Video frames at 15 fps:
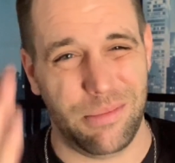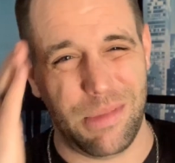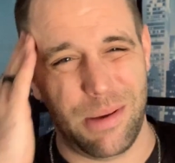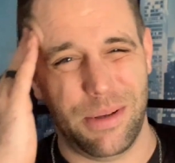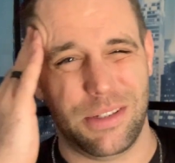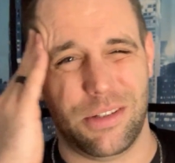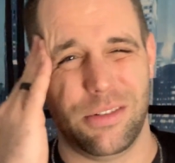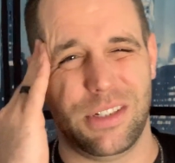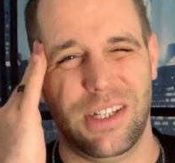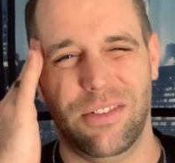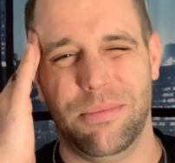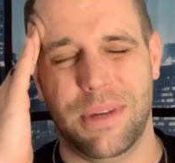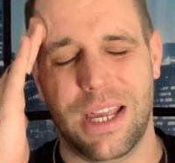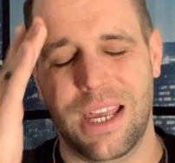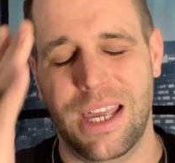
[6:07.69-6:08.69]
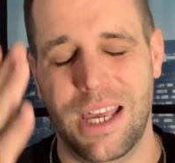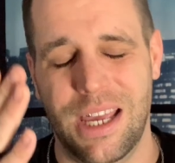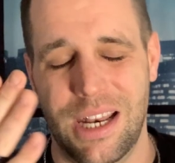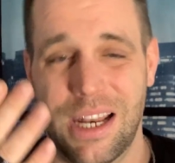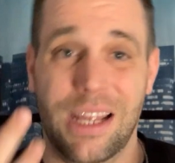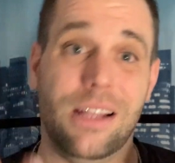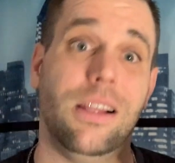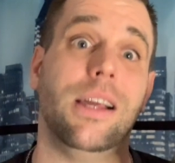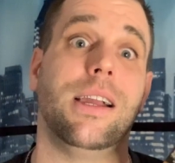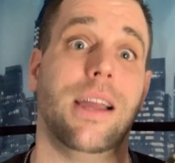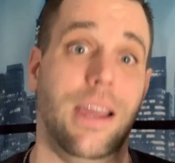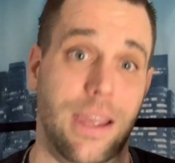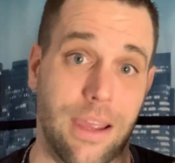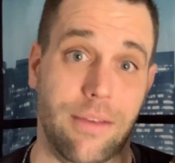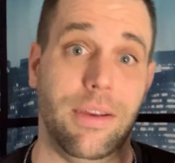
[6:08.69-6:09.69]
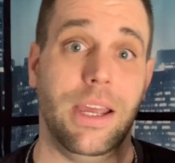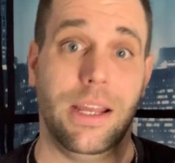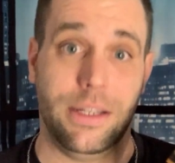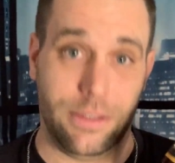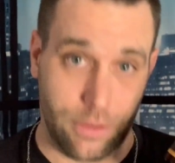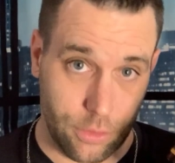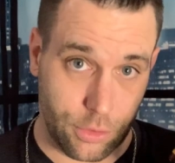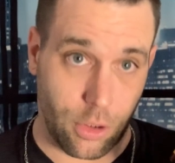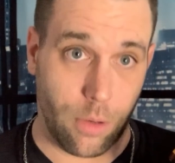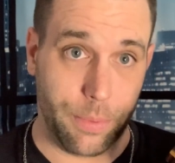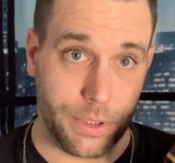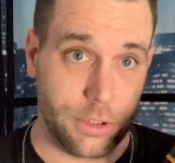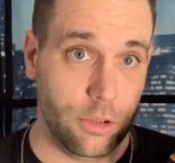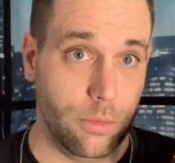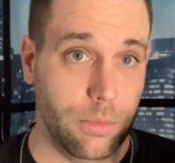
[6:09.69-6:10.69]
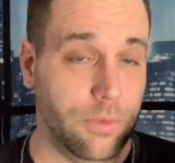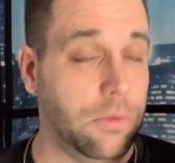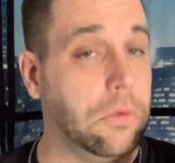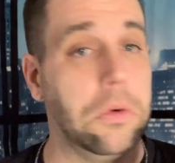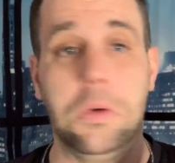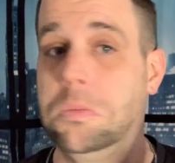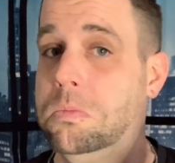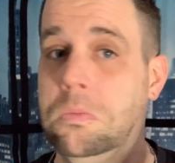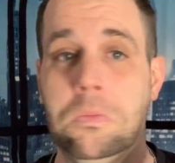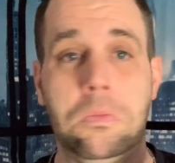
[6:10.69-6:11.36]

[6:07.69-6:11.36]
maybe it starts giving me a headache like I have had nootropics do before.